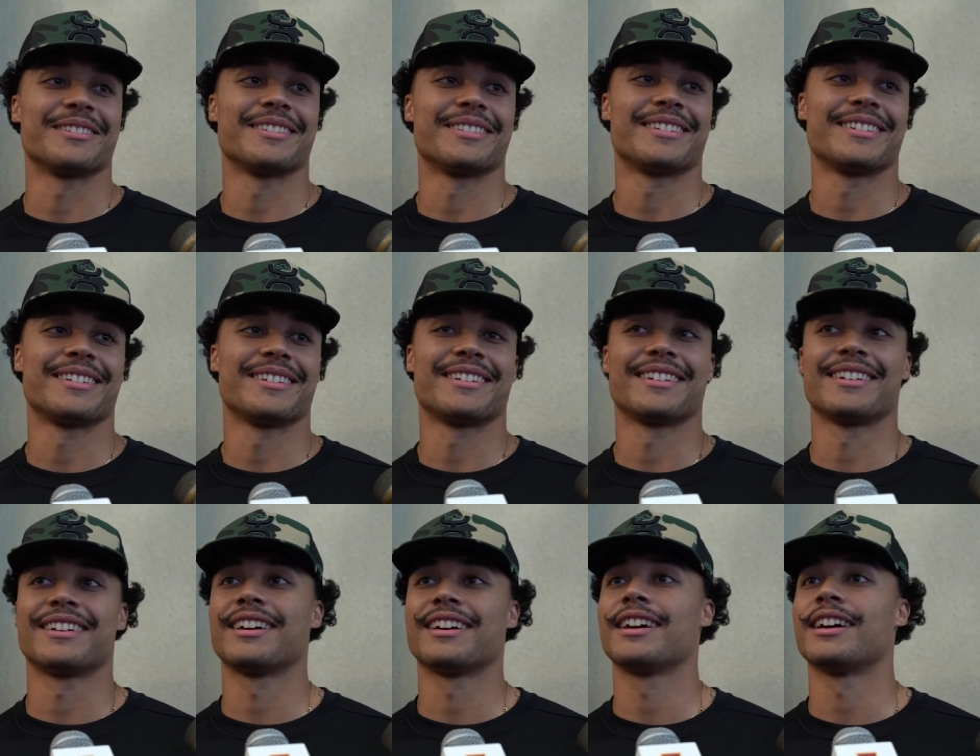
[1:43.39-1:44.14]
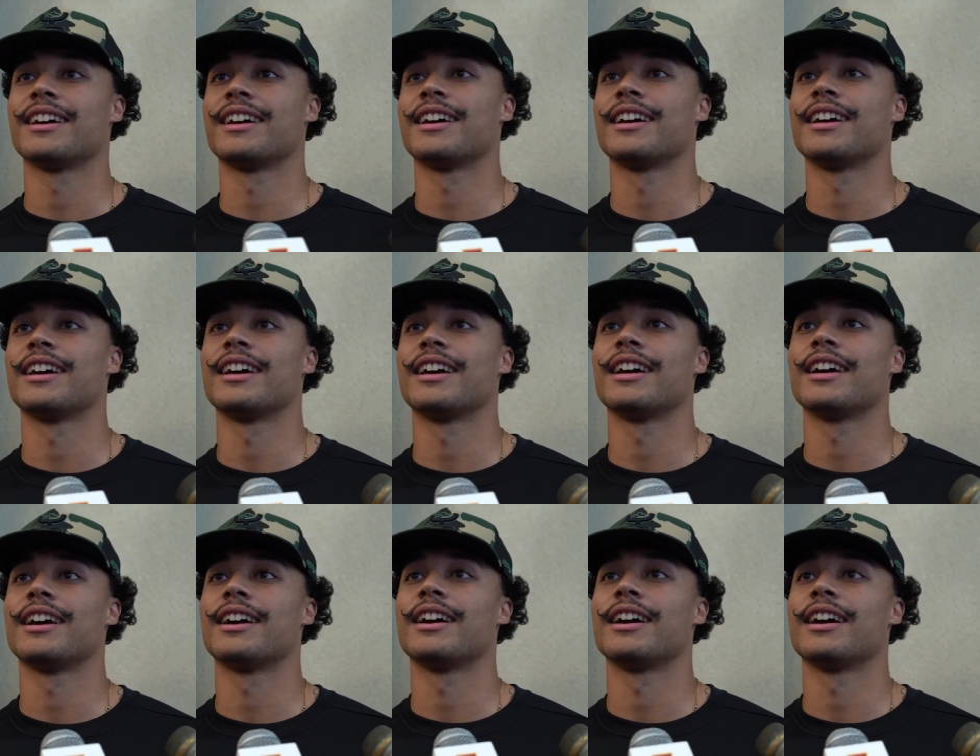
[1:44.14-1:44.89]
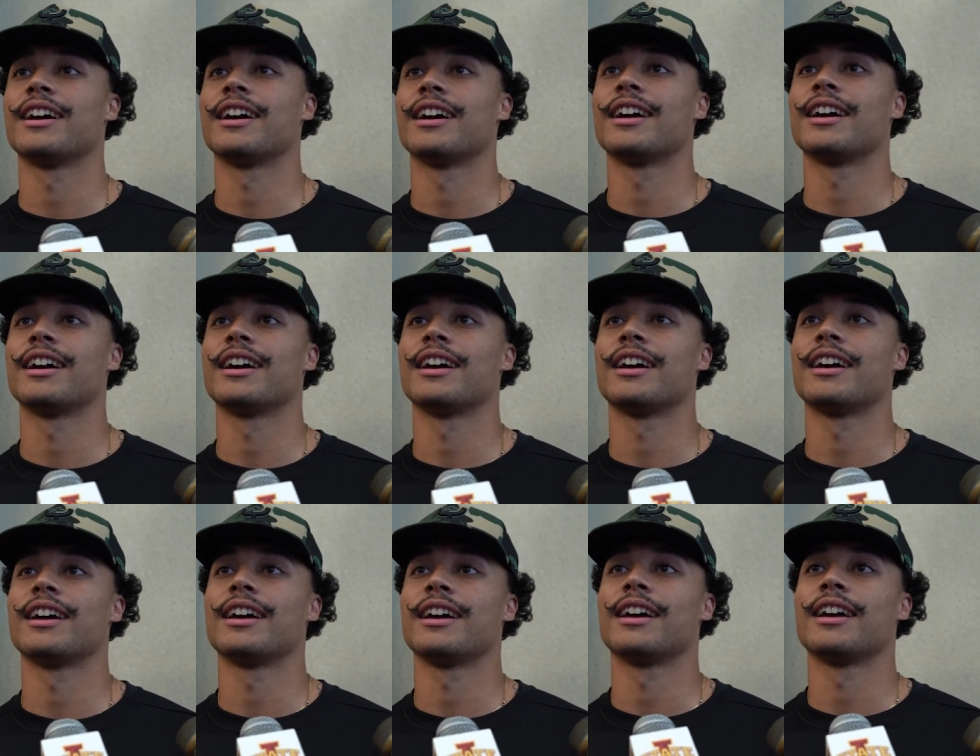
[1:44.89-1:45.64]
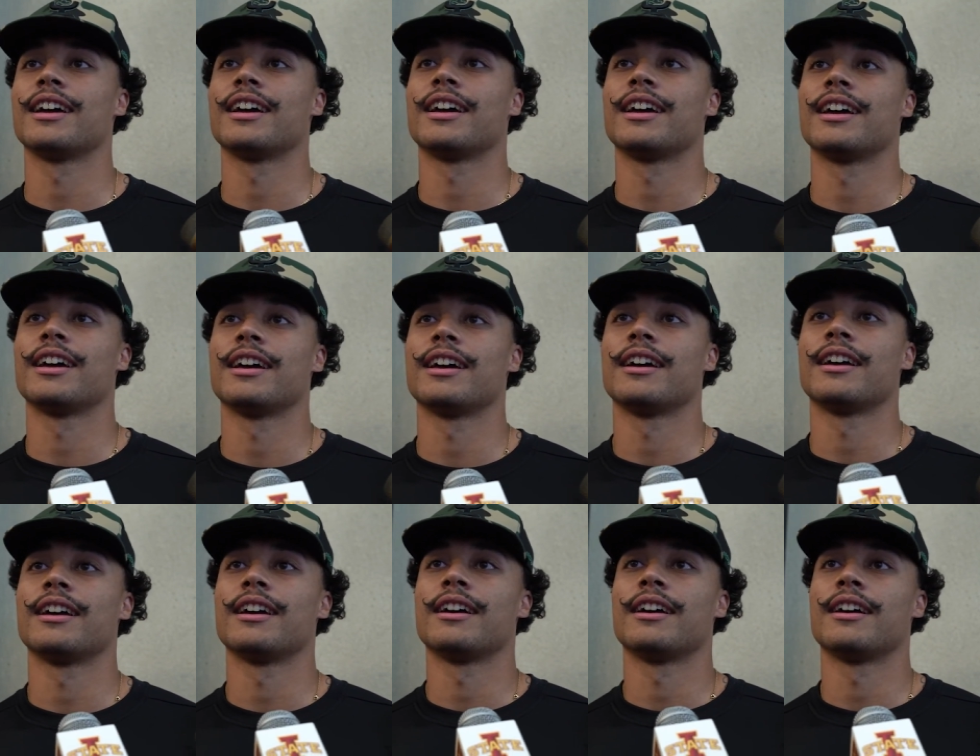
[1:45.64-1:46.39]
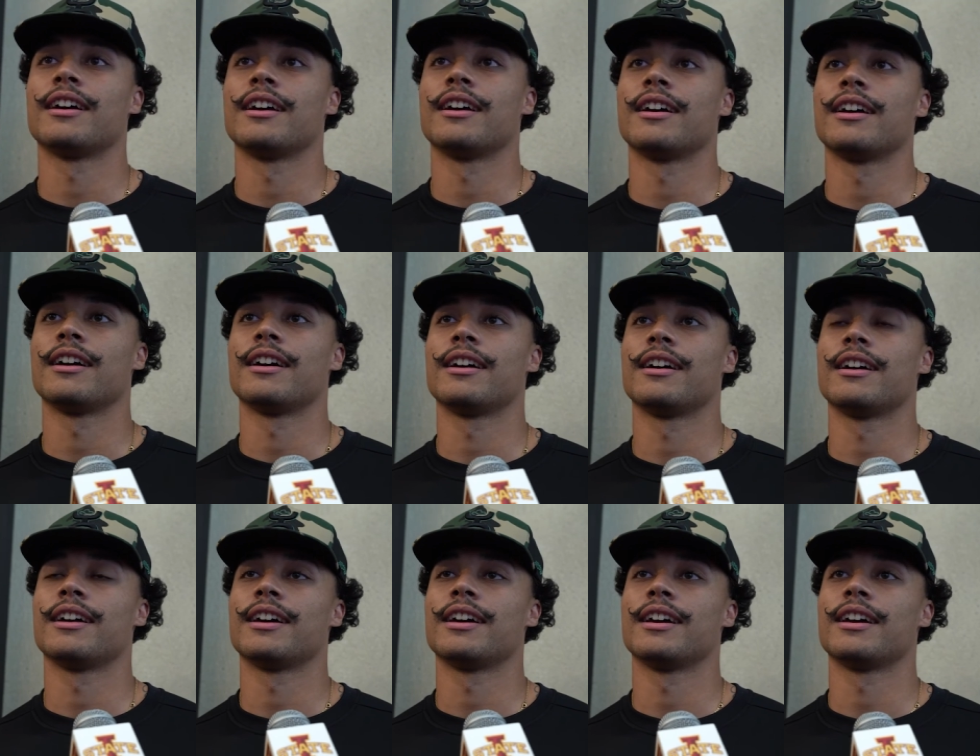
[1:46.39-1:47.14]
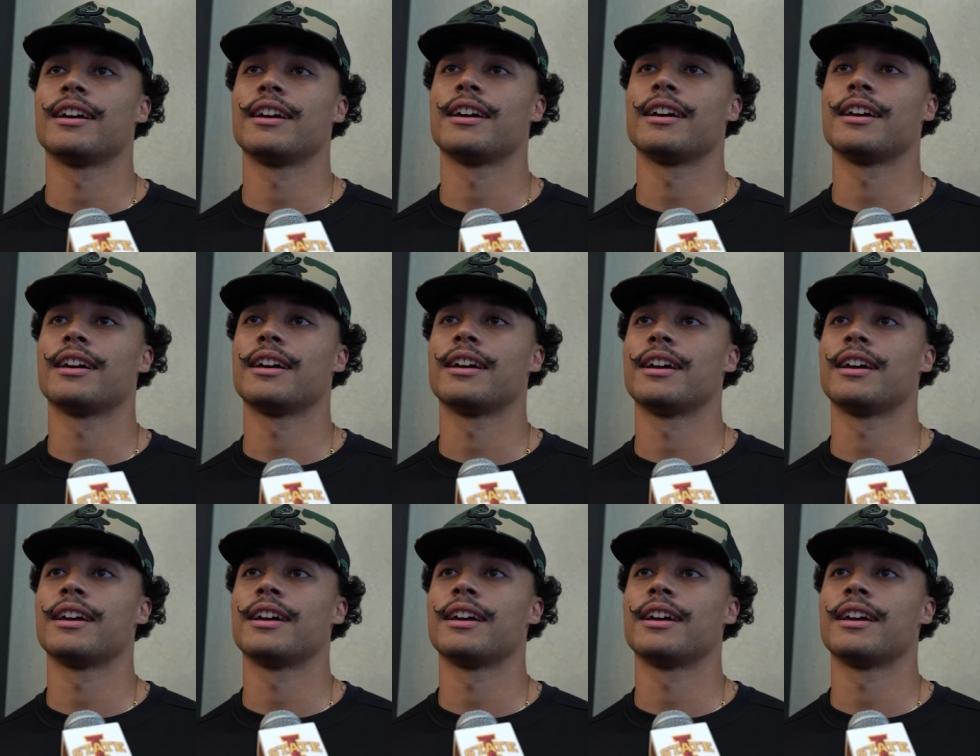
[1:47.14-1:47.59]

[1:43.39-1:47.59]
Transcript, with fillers: What's it like to play with a quarterback that's playing with that level of efficiency and accuracy?